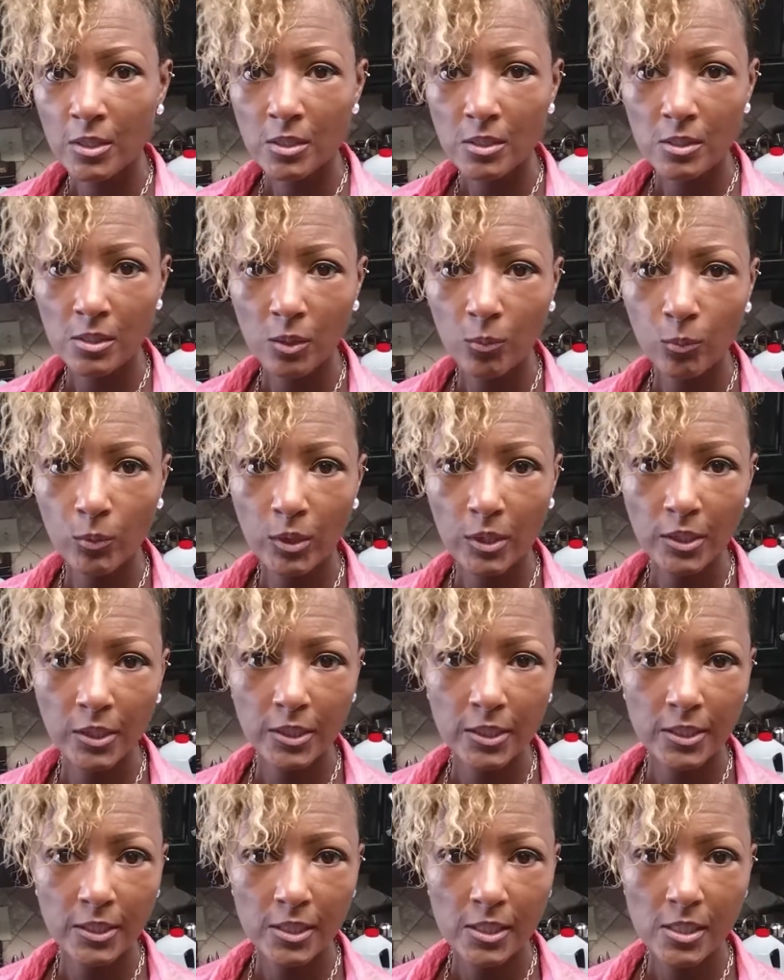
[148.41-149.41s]

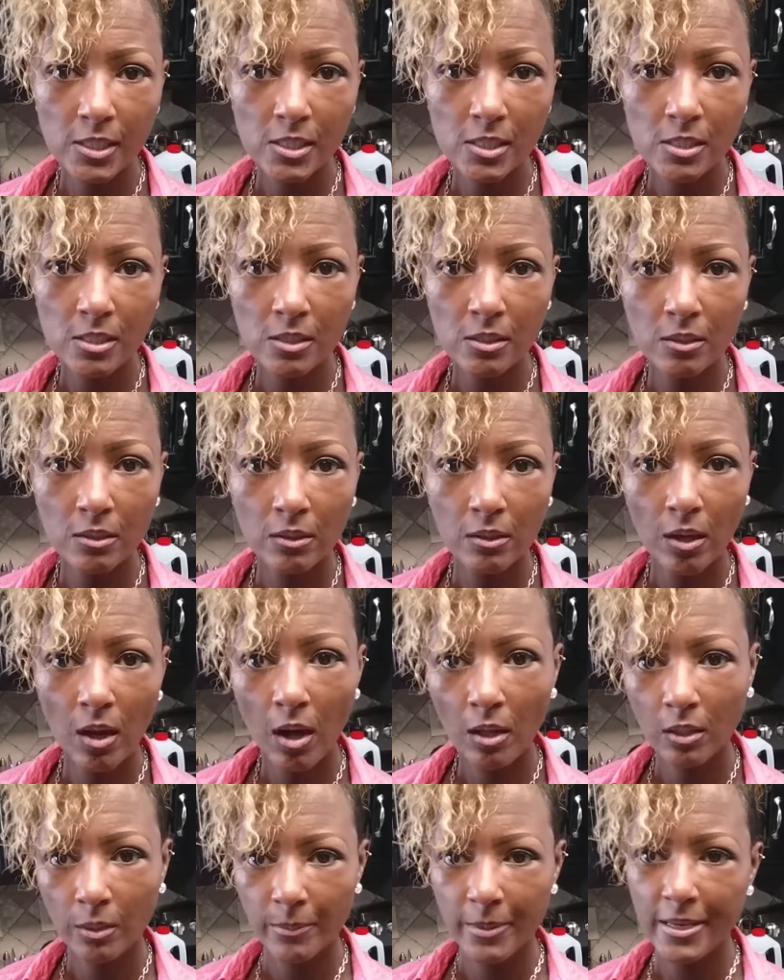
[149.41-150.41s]
Someone is
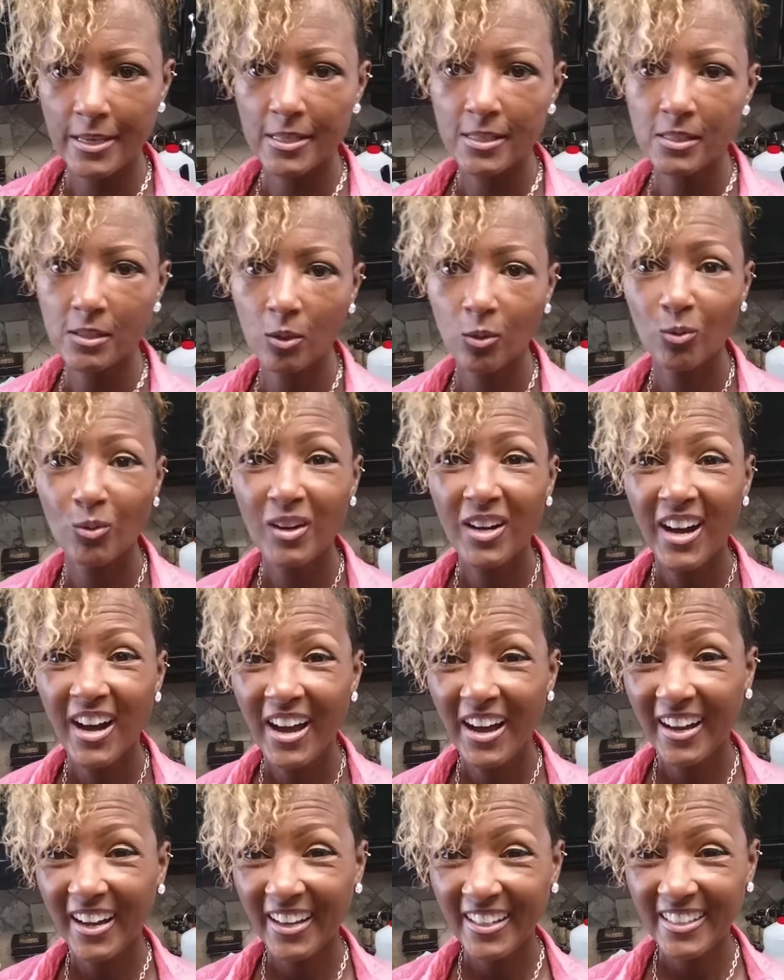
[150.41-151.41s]
calling me, so
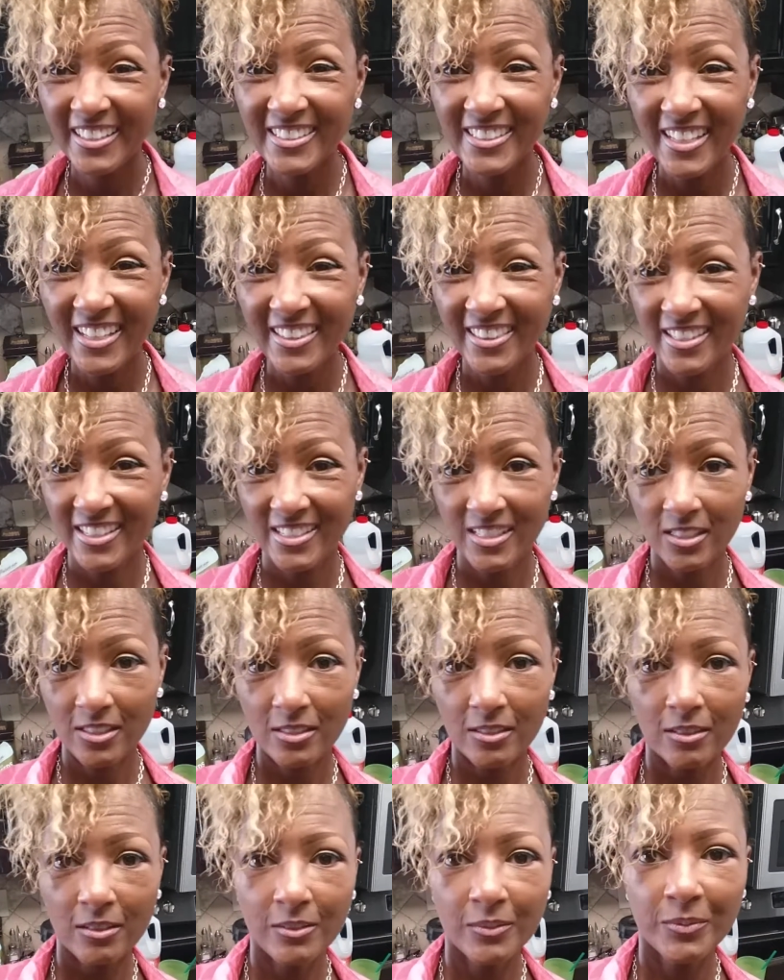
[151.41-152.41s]
I got to take this.
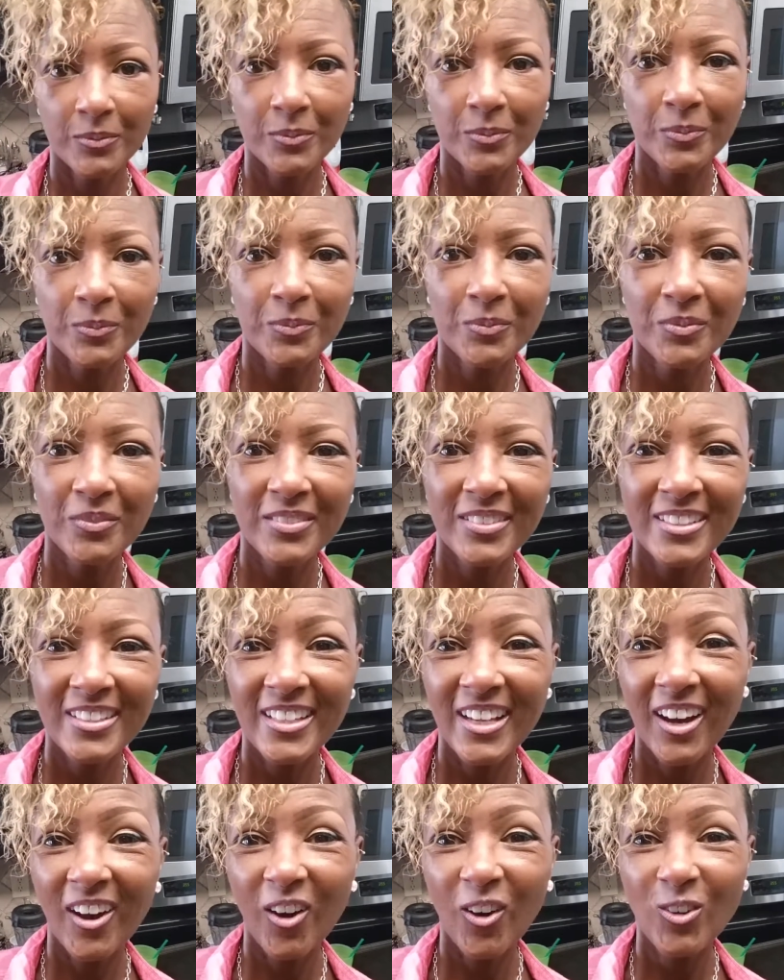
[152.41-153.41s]

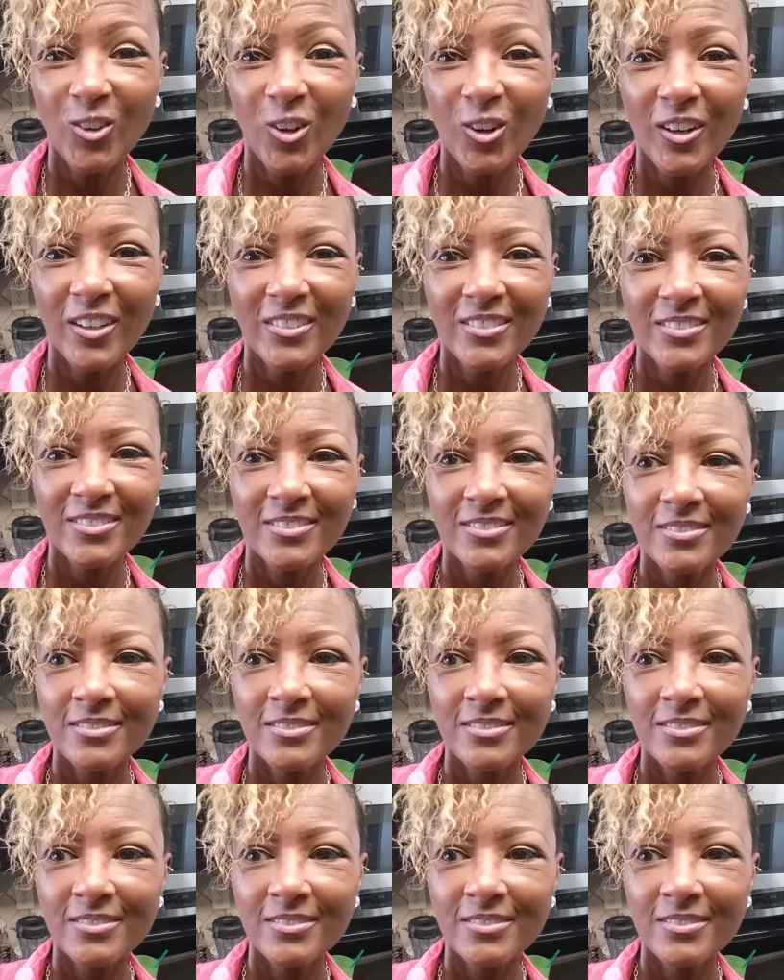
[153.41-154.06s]
Hold on.